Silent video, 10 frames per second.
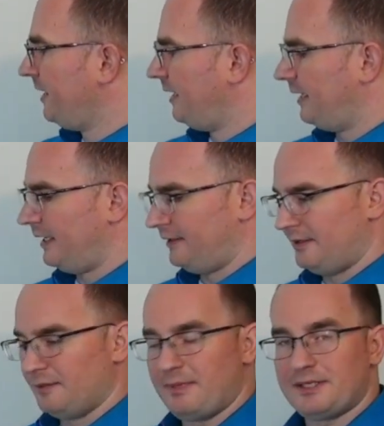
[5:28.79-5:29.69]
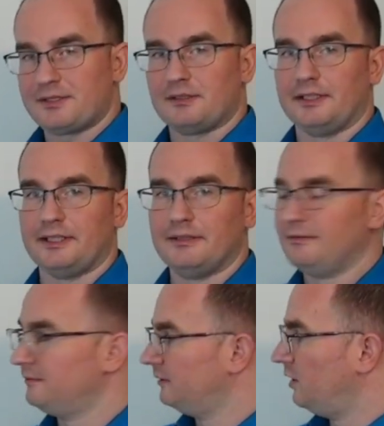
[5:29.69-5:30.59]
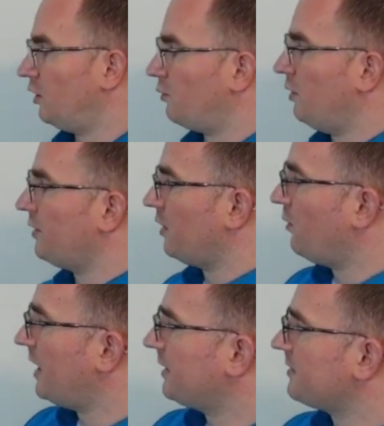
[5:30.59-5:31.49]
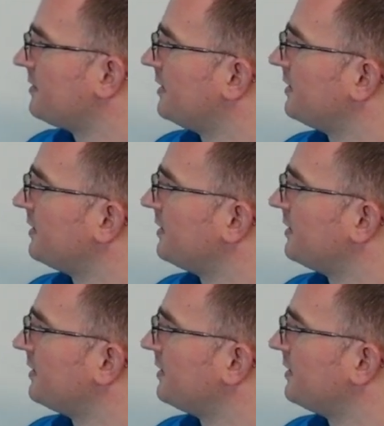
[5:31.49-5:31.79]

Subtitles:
and basically eroding away at the side of